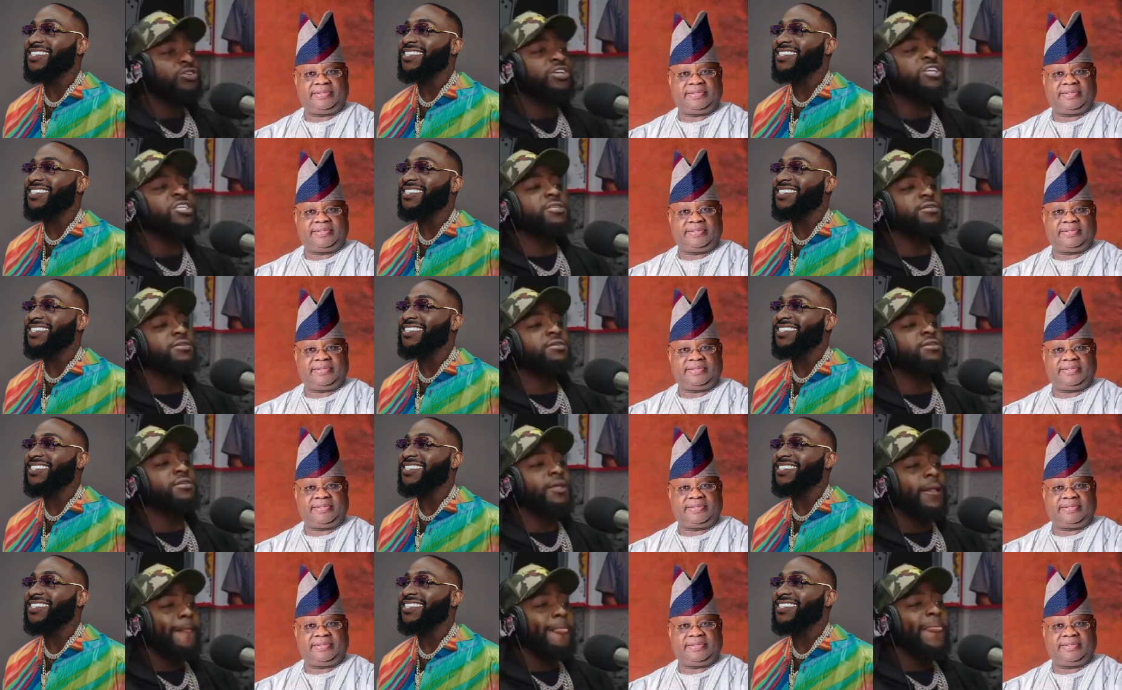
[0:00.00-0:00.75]
Speaker 1: So I he, can
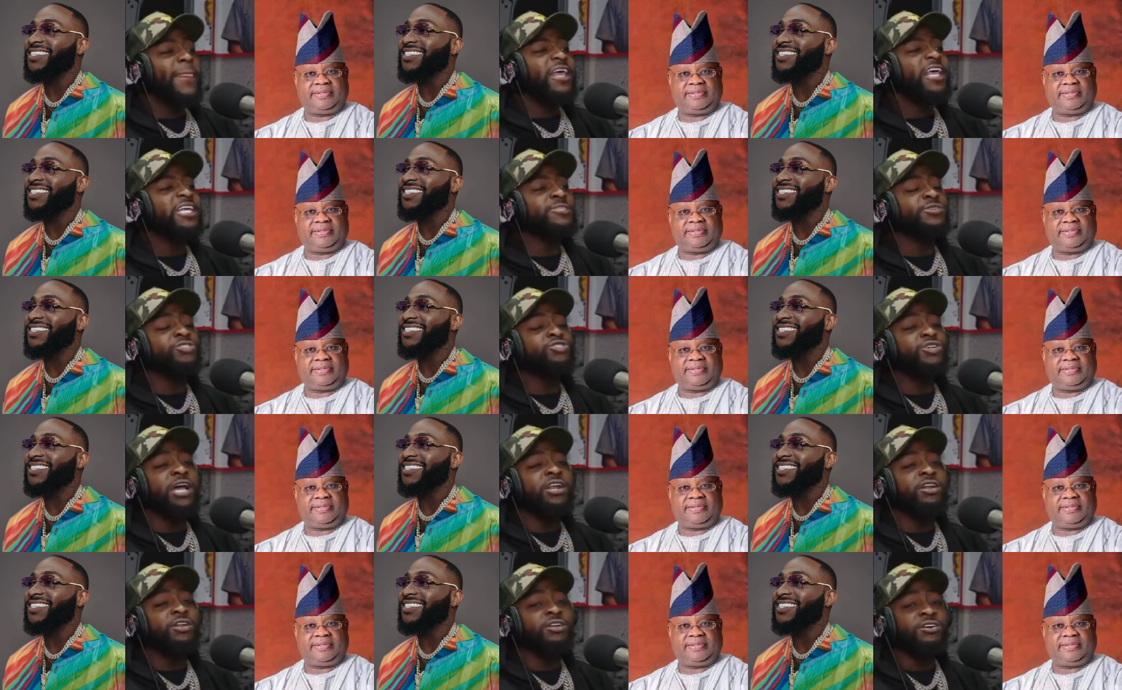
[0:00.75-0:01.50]
tell. He's been
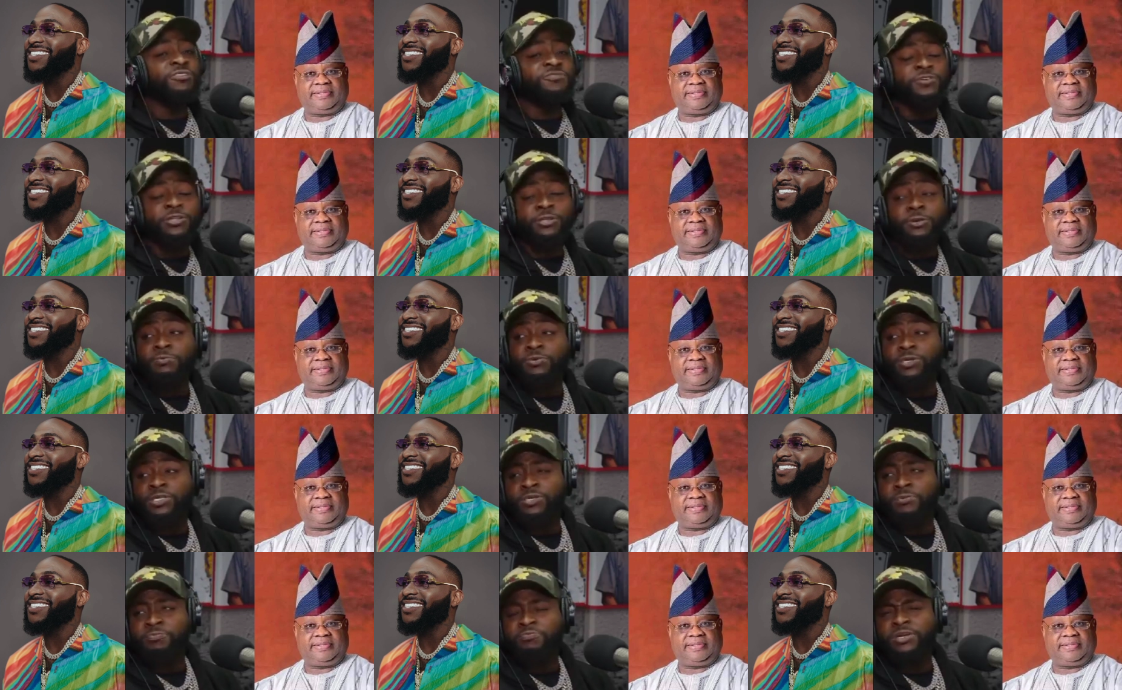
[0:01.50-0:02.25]
trying to look for the,
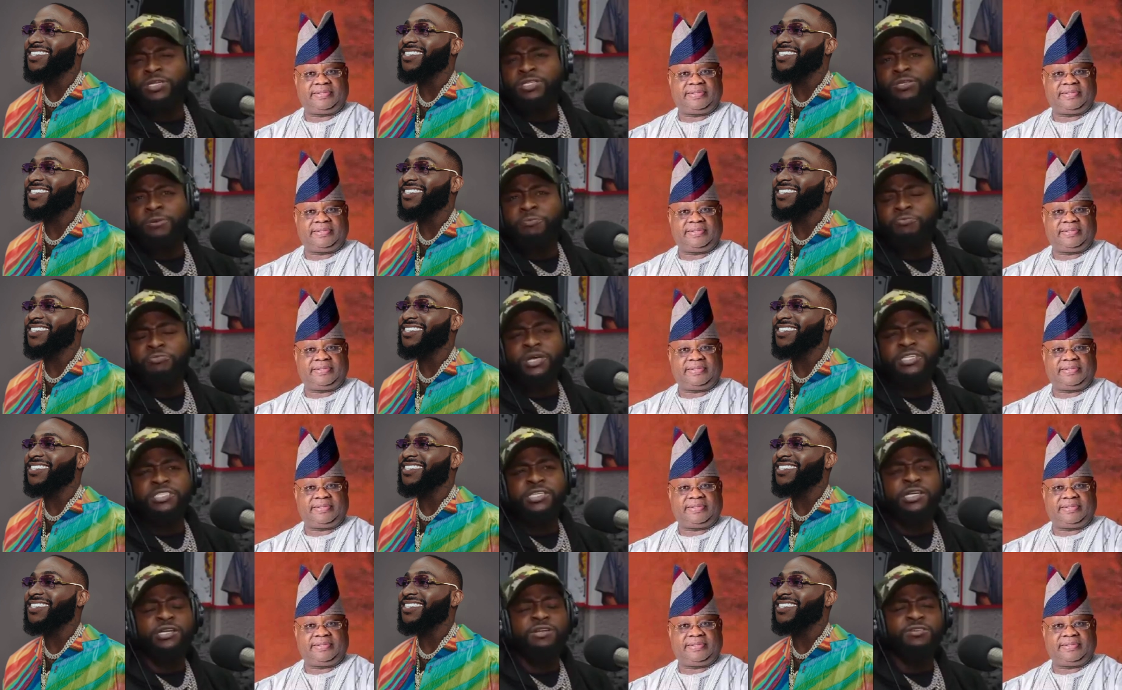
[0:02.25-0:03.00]
the the
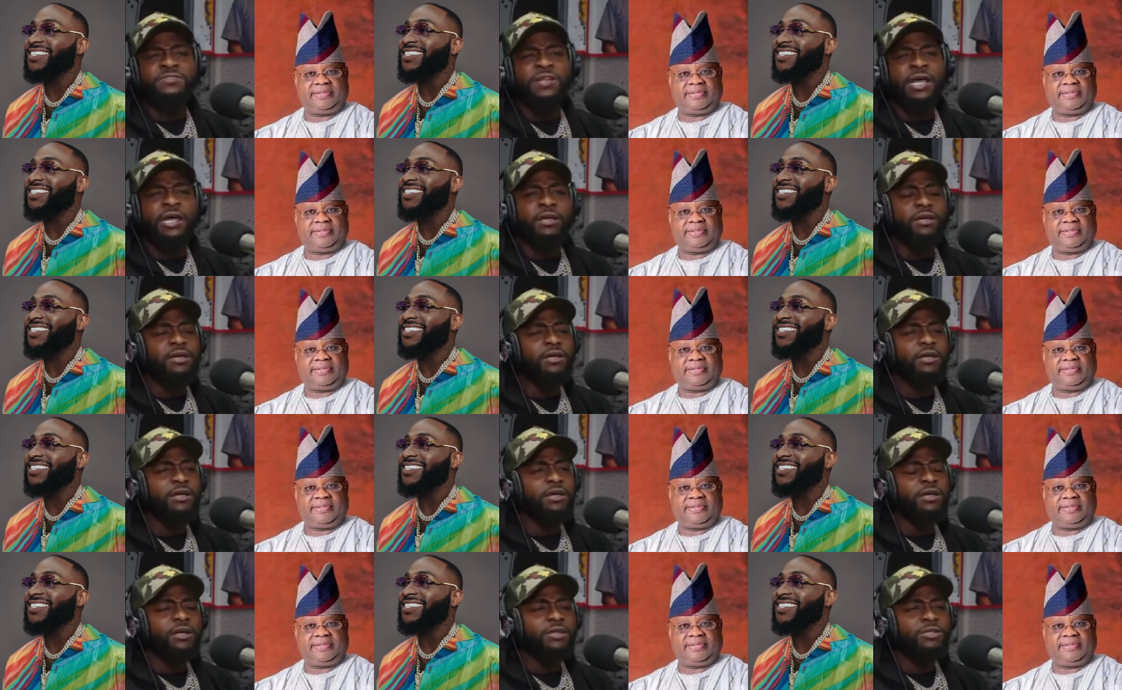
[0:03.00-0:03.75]
president of like
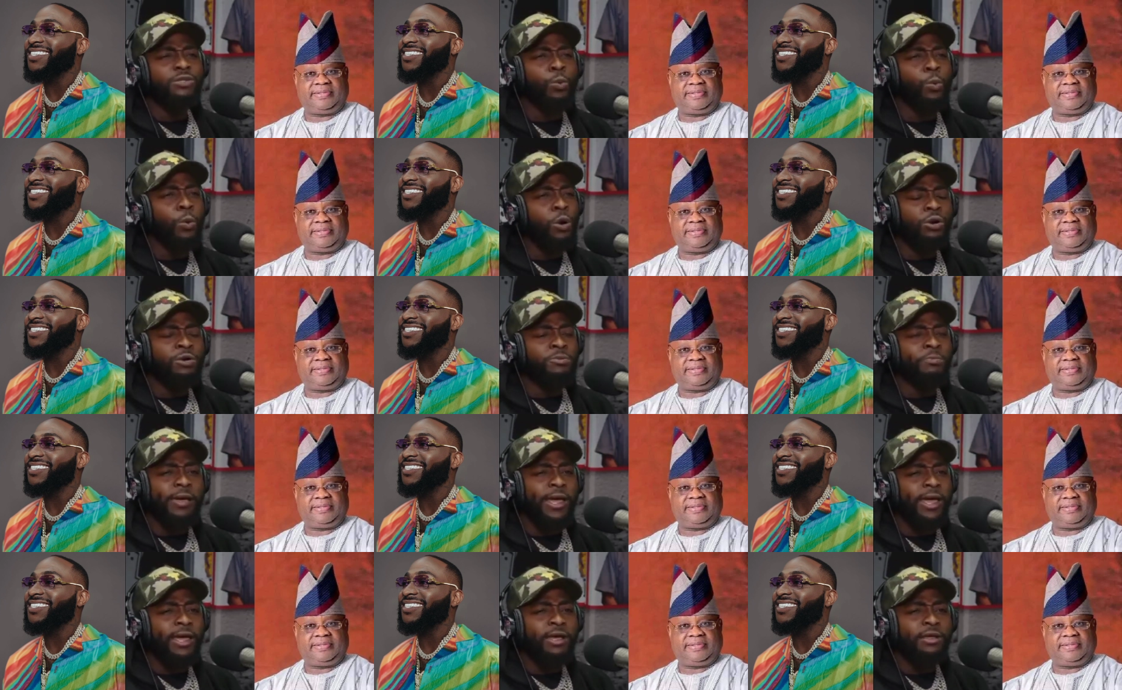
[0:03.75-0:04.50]
the
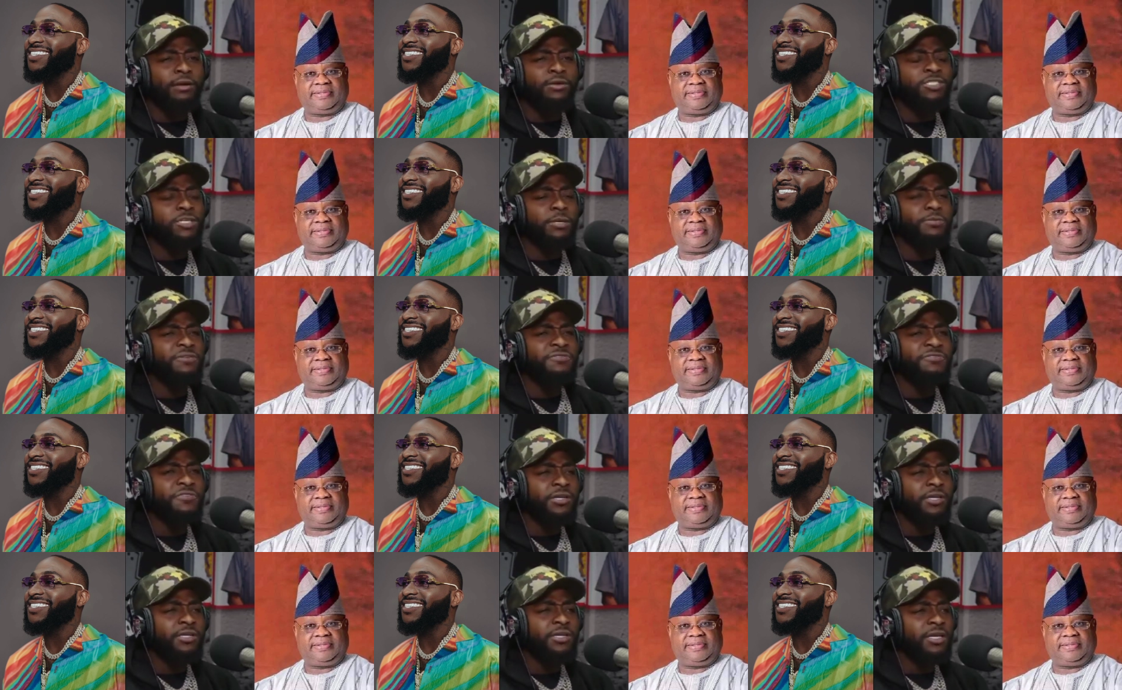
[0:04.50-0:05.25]
World Bank or something
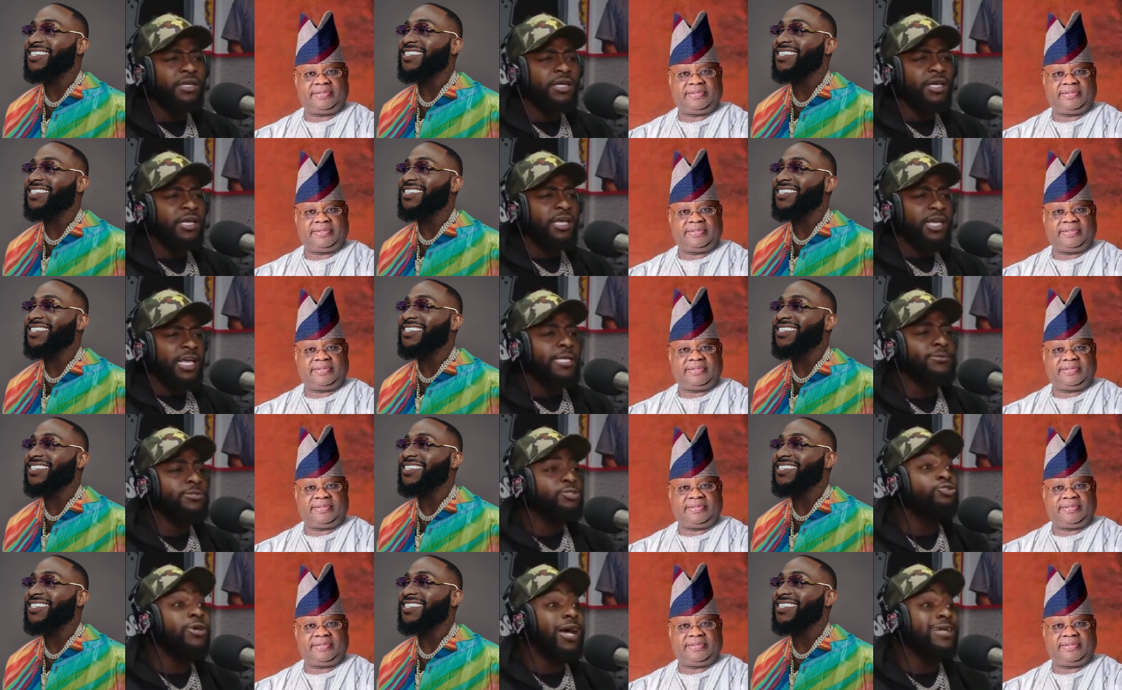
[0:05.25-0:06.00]
funny.
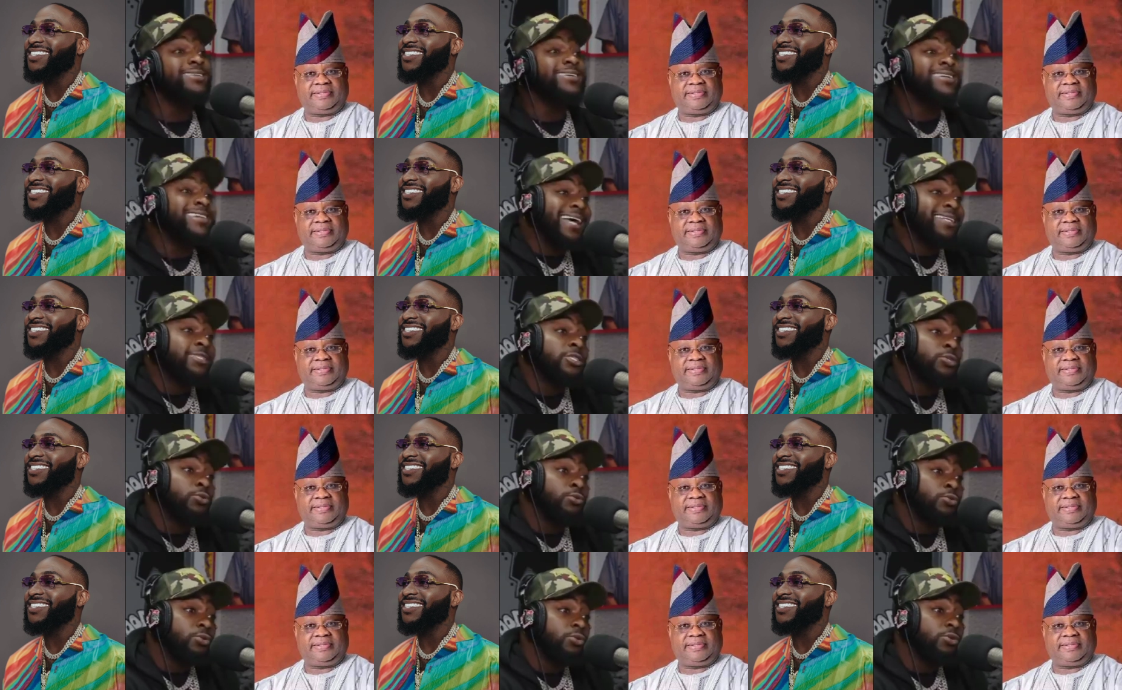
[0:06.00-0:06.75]
He's been trying to get
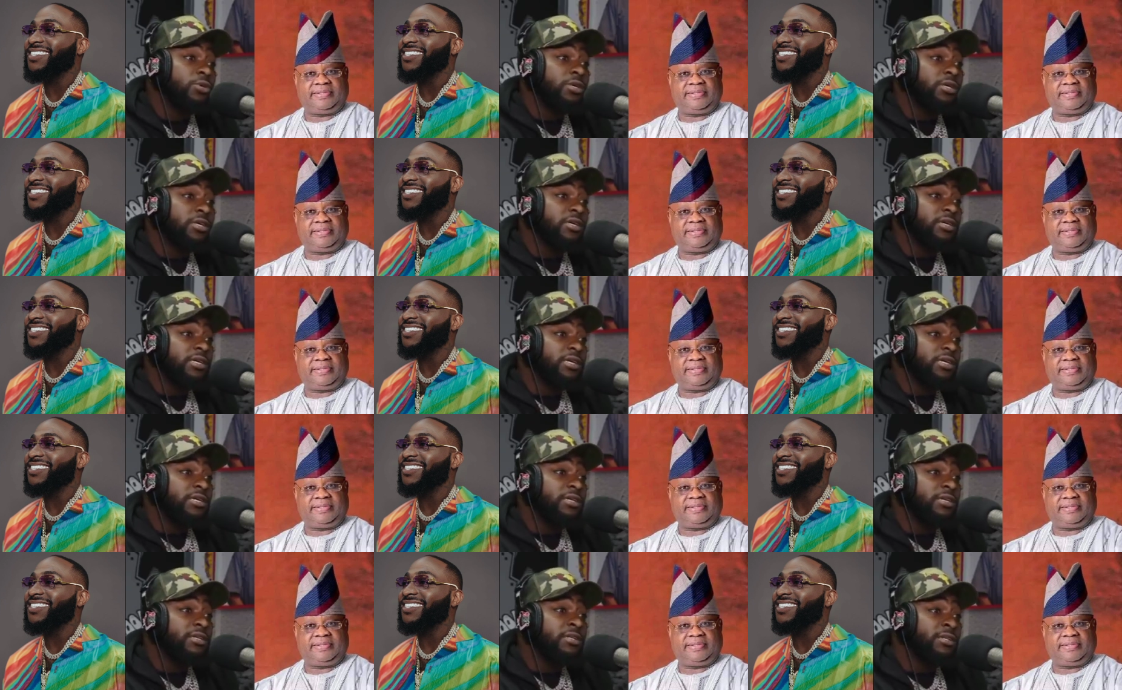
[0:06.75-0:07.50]
to
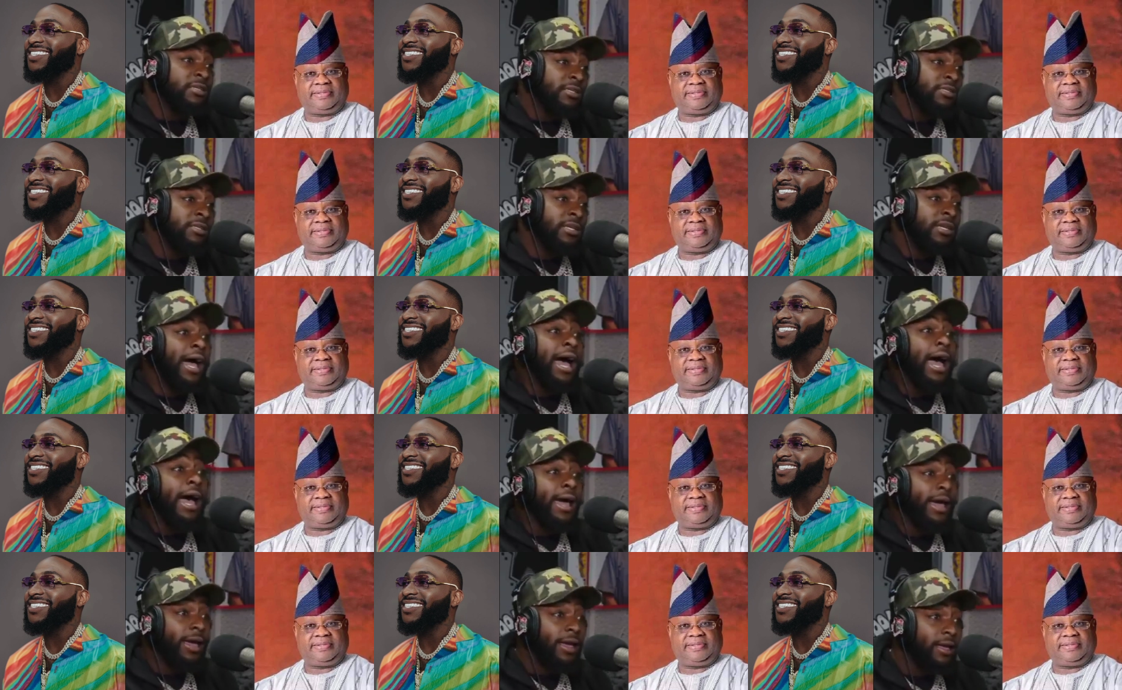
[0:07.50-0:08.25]
the
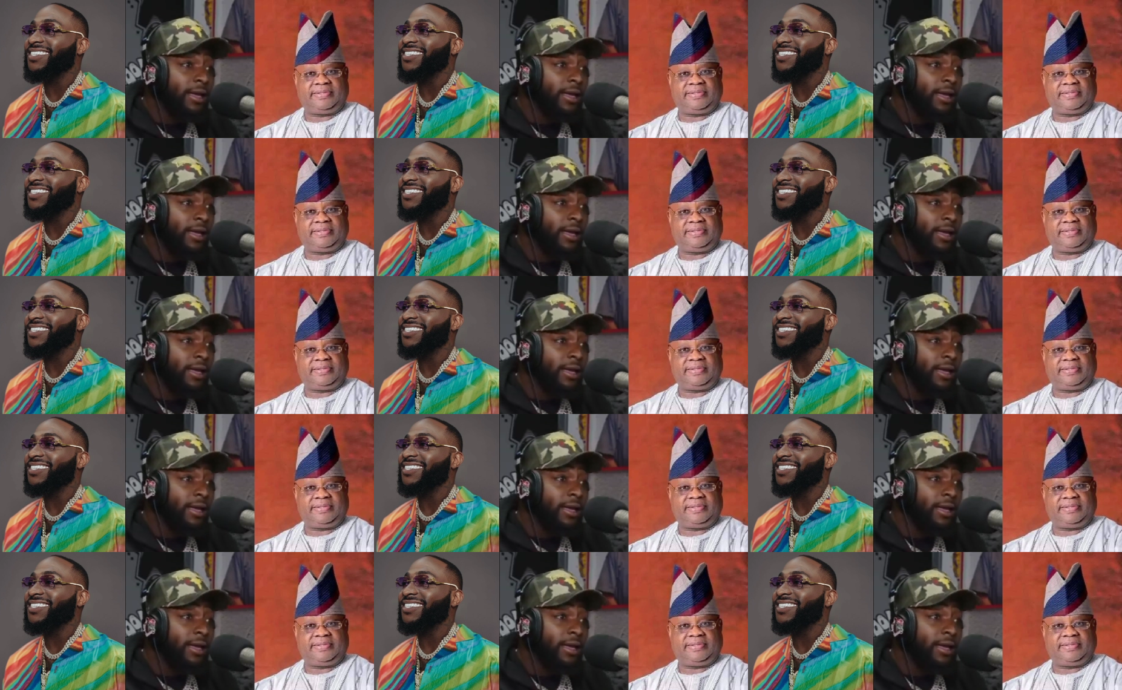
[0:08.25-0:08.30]
guy.